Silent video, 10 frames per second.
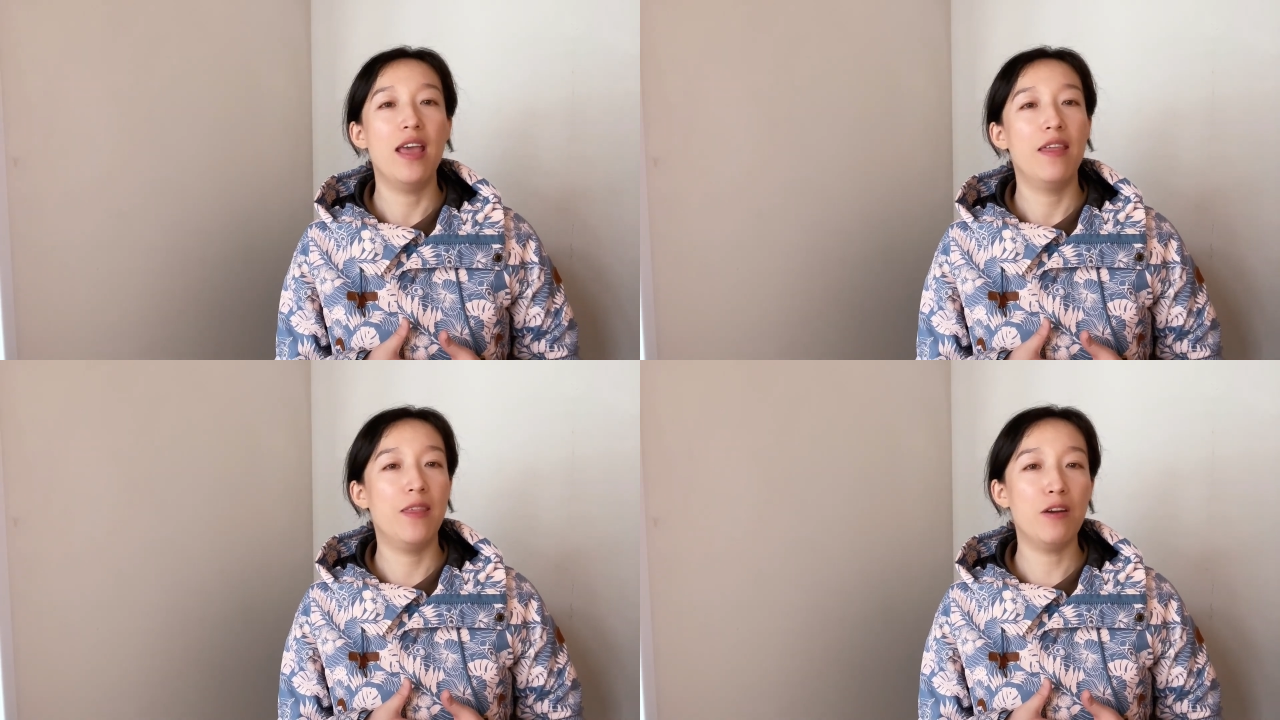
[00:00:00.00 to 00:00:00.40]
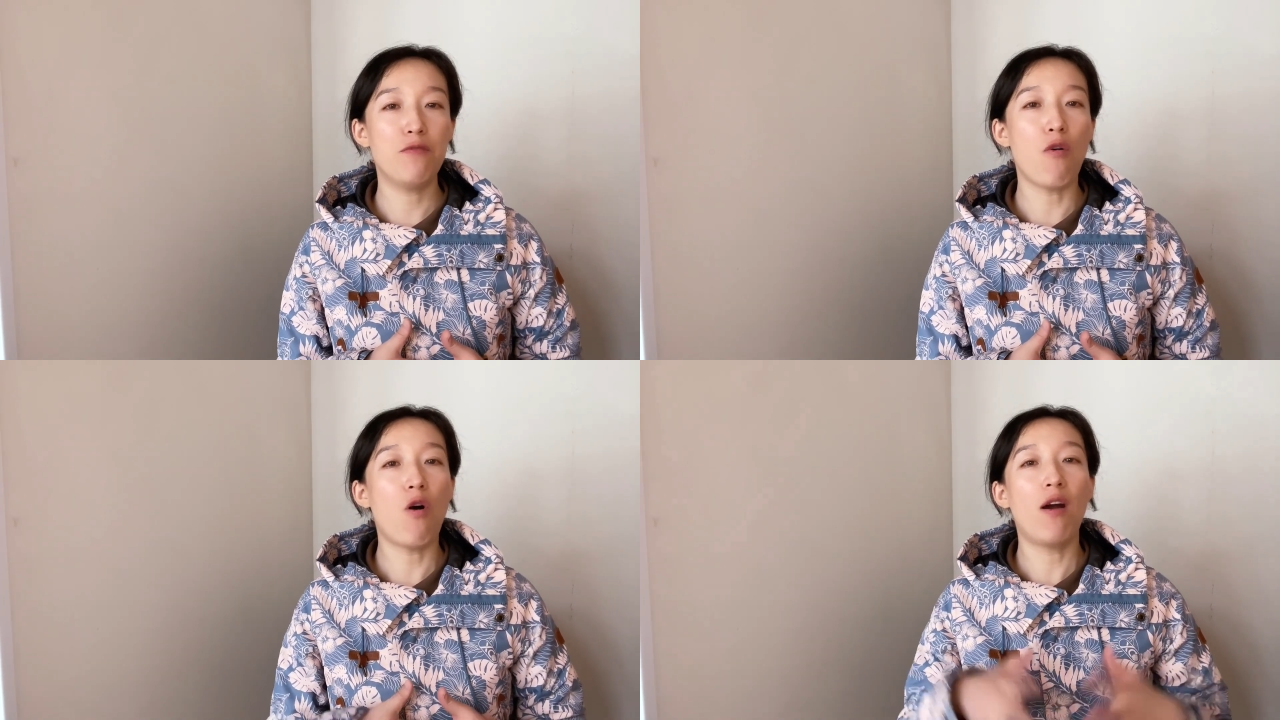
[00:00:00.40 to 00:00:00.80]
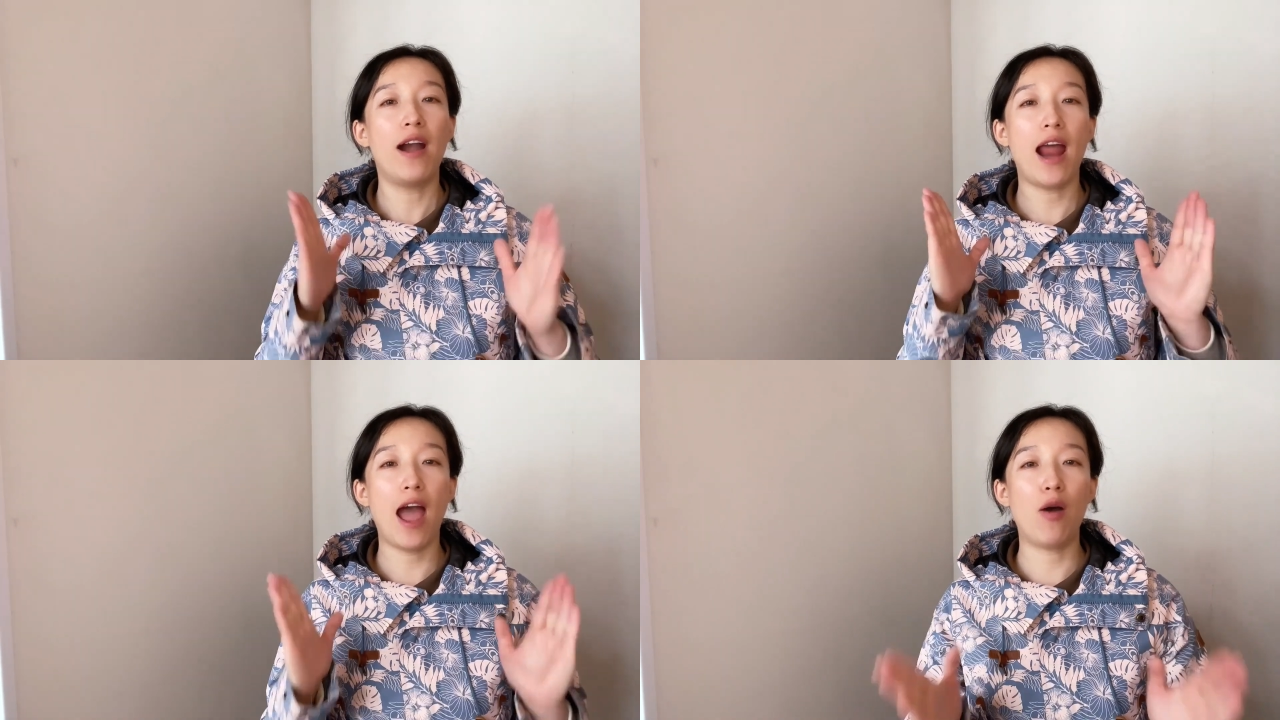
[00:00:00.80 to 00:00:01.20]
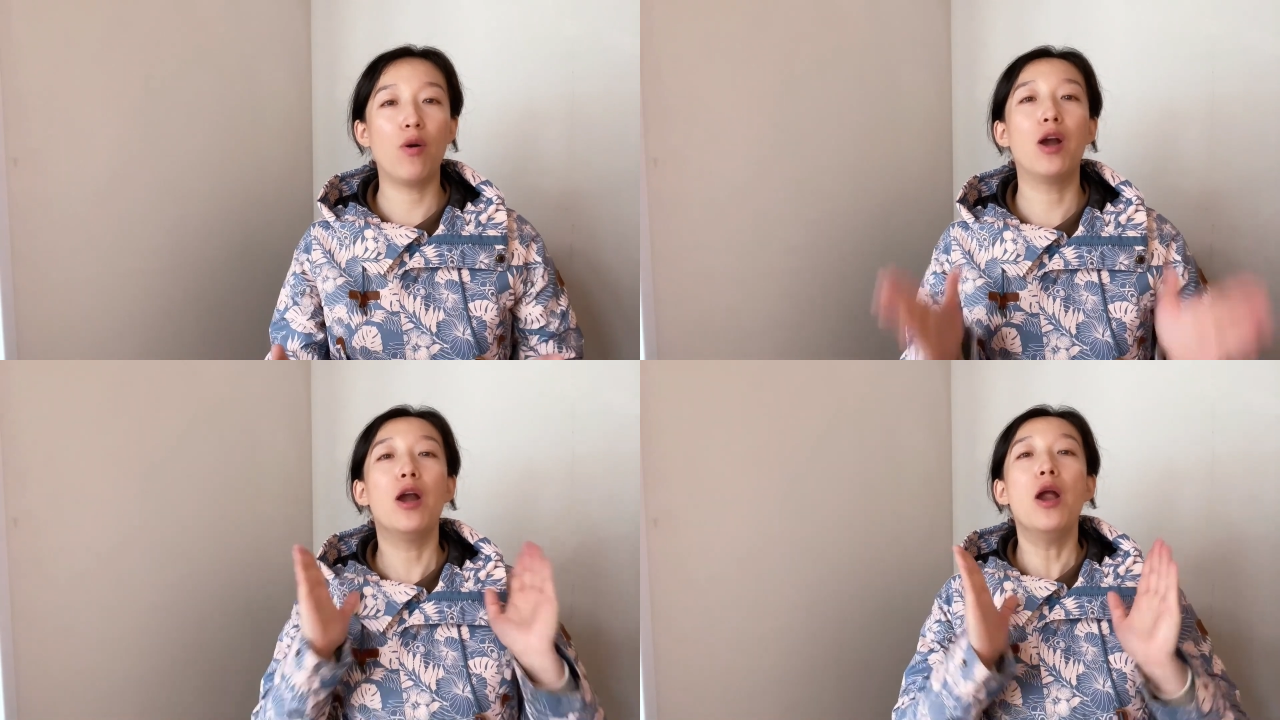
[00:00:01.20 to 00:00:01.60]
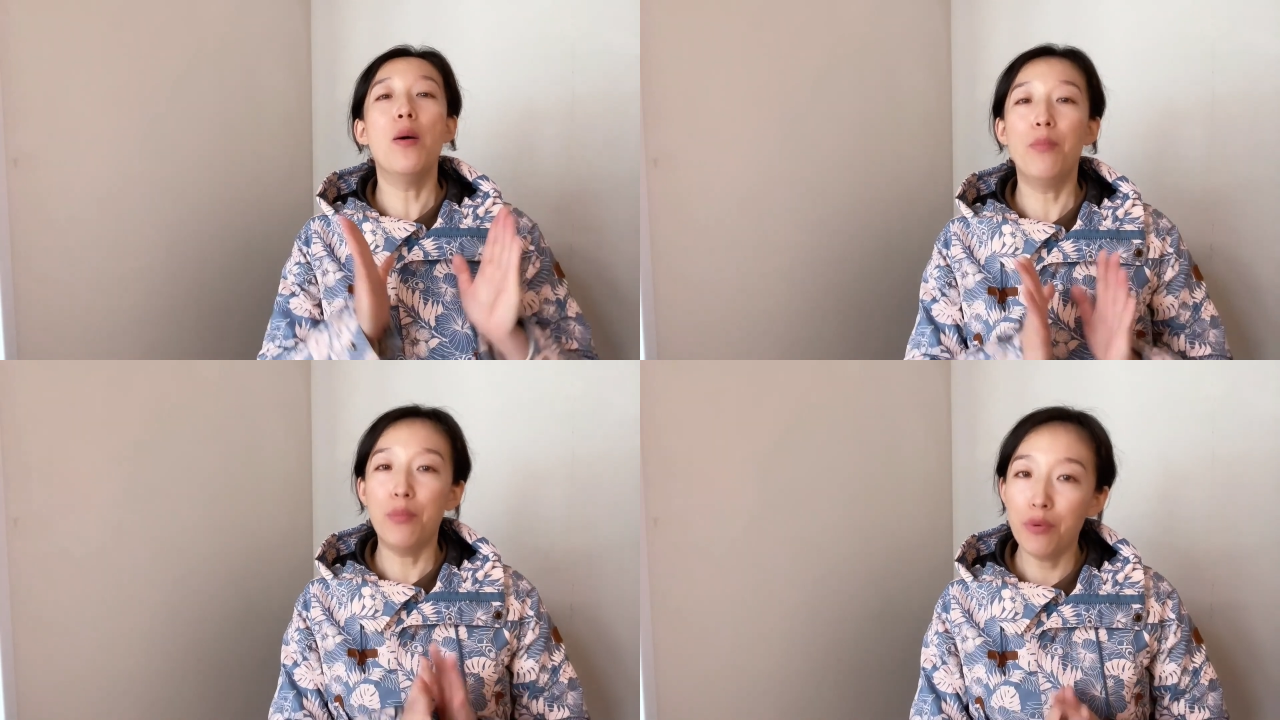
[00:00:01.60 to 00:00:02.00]
Therefore, our
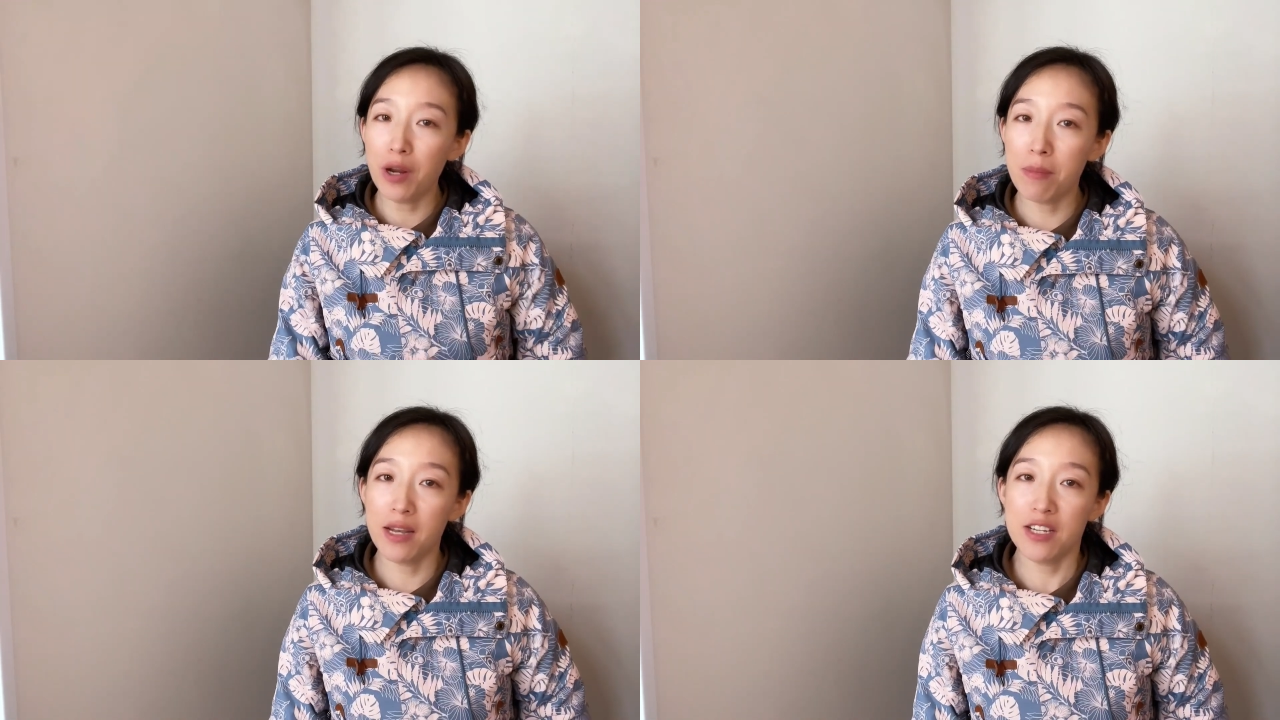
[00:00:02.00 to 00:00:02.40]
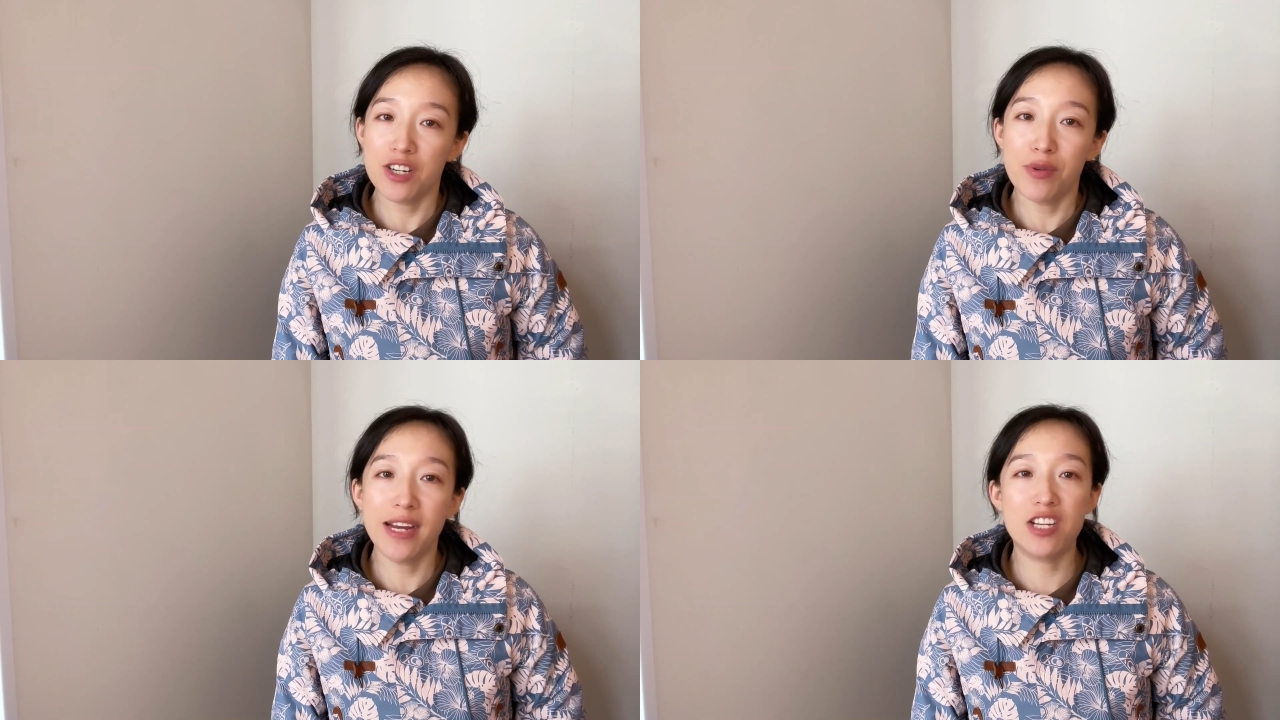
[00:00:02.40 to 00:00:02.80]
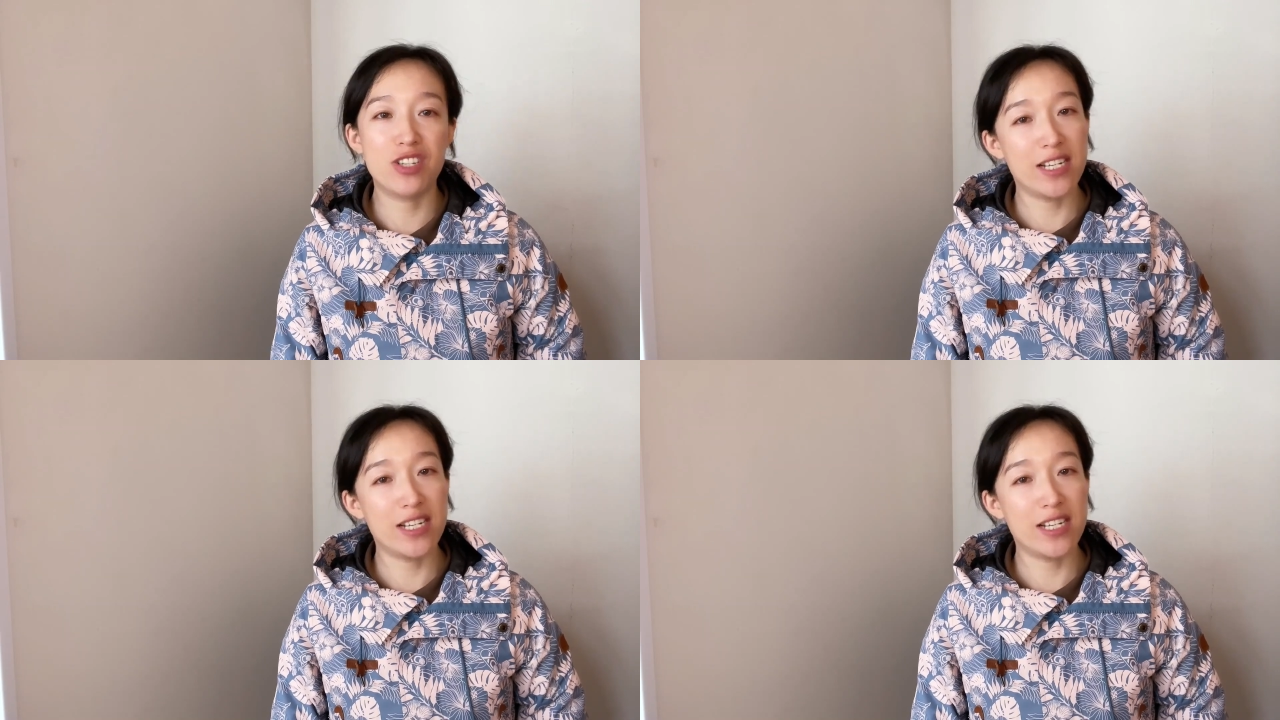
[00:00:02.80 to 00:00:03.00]
preliminary